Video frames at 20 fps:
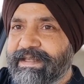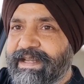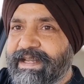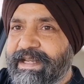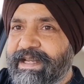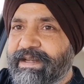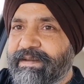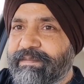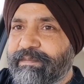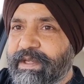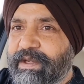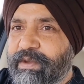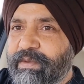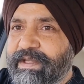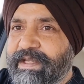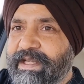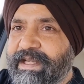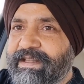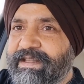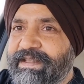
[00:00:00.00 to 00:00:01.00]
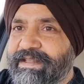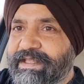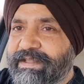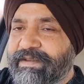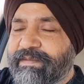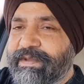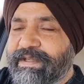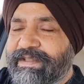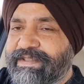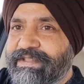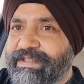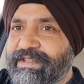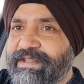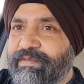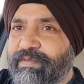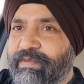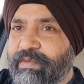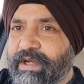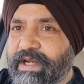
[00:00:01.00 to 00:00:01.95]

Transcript: AI powered editing will save you